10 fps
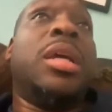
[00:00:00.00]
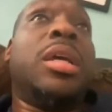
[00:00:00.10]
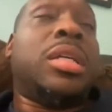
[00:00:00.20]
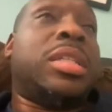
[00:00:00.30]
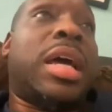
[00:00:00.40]

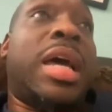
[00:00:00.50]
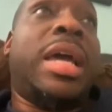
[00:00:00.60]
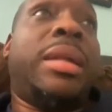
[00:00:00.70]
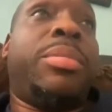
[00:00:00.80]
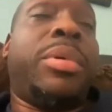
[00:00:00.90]
Because I
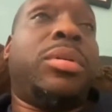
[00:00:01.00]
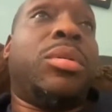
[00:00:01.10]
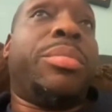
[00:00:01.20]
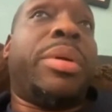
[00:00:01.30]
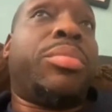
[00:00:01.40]
had,
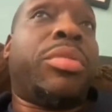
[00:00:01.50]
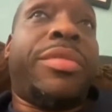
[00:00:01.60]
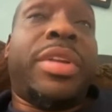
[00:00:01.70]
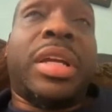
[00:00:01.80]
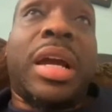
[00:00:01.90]
been
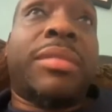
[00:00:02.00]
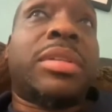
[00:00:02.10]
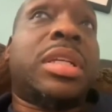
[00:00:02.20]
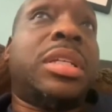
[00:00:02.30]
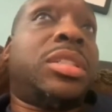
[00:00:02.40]
privy to
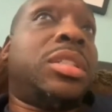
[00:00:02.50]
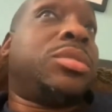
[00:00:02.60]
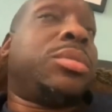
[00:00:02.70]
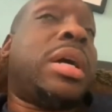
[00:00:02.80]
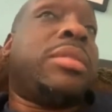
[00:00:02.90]

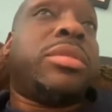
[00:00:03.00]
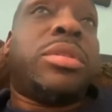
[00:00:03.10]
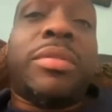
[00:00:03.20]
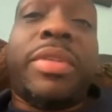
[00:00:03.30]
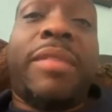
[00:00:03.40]
conversations where
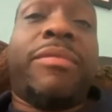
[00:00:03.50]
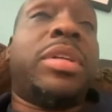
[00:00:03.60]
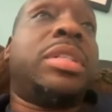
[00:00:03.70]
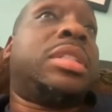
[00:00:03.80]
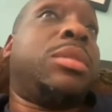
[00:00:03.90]
I've had
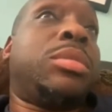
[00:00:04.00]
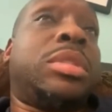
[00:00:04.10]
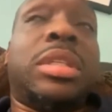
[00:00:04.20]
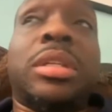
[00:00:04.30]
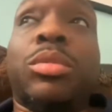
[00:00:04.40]
friends that
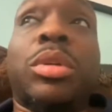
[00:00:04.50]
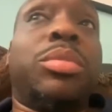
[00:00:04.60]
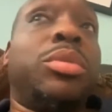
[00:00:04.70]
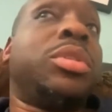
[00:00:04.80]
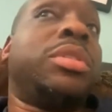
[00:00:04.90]
was dealing with
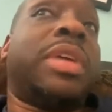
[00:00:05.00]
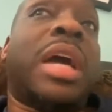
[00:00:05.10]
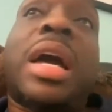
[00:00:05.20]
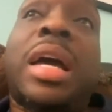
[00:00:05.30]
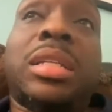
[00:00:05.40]
abusive
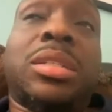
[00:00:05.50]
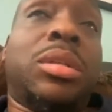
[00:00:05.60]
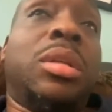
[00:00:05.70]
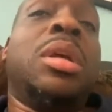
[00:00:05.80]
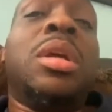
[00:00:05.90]
guys,
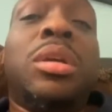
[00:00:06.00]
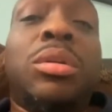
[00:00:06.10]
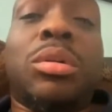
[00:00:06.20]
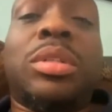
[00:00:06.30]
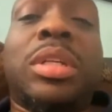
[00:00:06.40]
or,
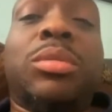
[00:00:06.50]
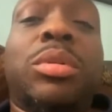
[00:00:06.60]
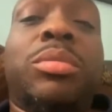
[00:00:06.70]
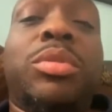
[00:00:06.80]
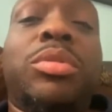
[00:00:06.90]
dealing
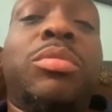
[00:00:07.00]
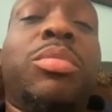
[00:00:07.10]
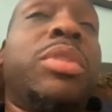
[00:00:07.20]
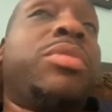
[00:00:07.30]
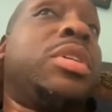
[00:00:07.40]
with abusive
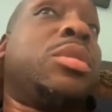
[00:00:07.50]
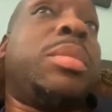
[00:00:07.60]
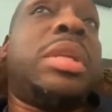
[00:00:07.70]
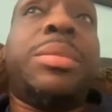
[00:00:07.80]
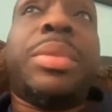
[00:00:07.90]
boyfriends, or
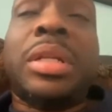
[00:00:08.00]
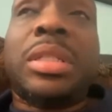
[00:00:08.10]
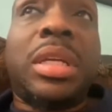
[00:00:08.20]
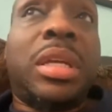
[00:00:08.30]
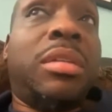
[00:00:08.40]

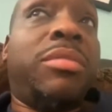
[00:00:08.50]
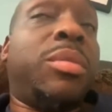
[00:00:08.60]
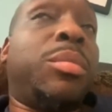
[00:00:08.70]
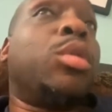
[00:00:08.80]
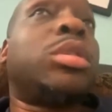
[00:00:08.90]
manipulative,
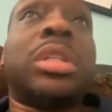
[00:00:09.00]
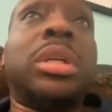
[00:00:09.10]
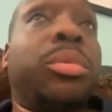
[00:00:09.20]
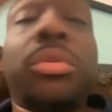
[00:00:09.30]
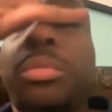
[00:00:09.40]

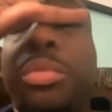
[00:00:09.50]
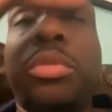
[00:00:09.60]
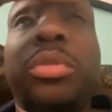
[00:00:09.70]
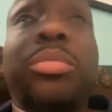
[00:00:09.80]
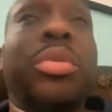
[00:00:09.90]
emotionally
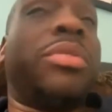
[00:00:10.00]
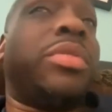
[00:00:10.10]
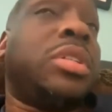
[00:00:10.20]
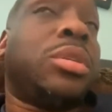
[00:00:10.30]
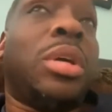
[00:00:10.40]
abusive
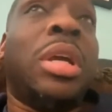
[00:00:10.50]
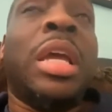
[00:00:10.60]
boyfriends, or,